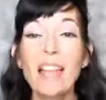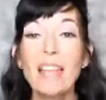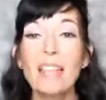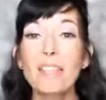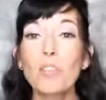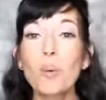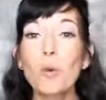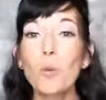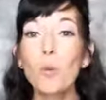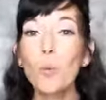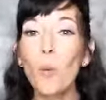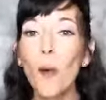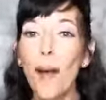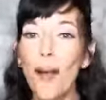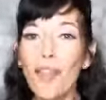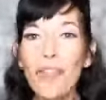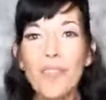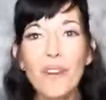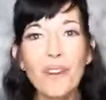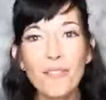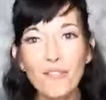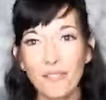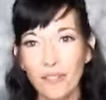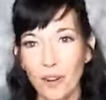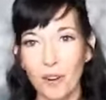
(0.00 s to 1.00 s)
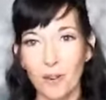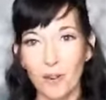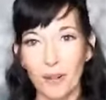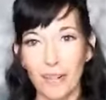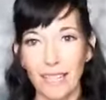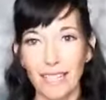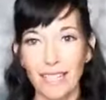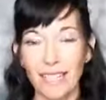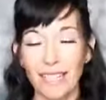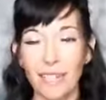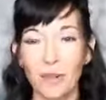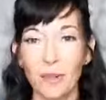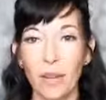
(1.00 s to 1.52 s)
So what the
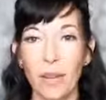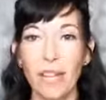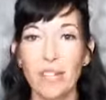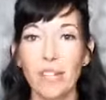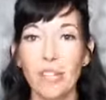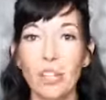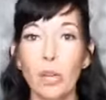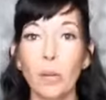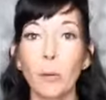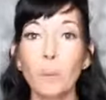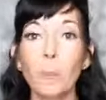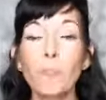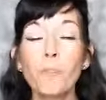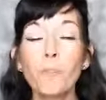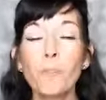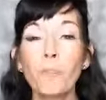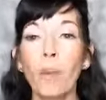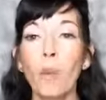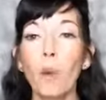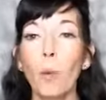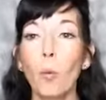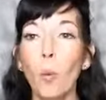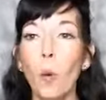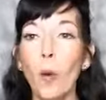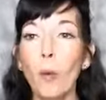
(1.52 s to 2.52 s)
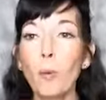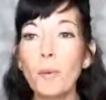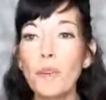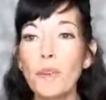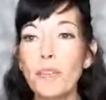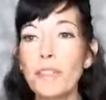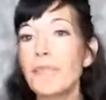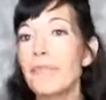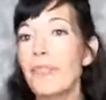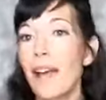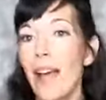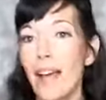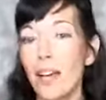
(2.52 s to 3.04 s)
focus? Okay, so what we
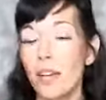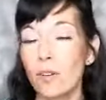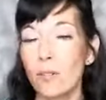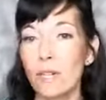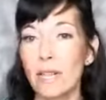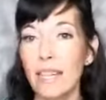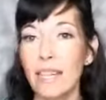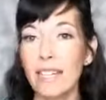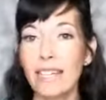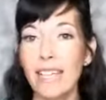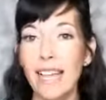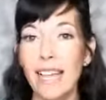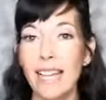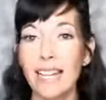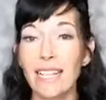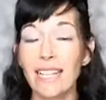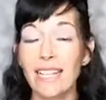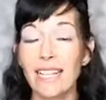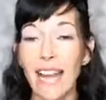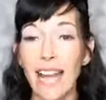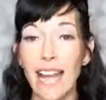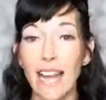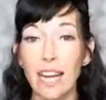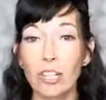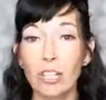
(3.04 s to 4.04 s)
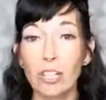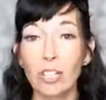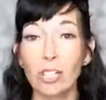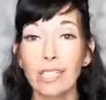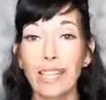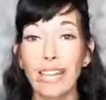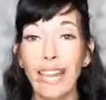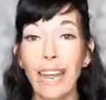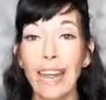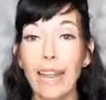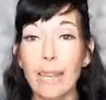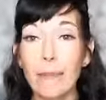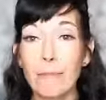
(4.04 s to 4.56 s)
have found is that it's
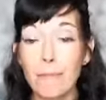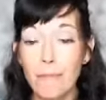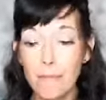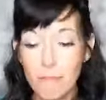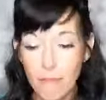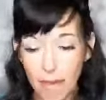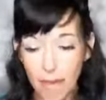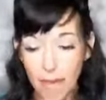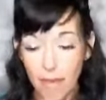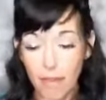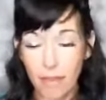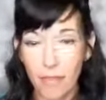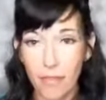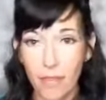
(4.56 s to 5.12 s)
actually a myth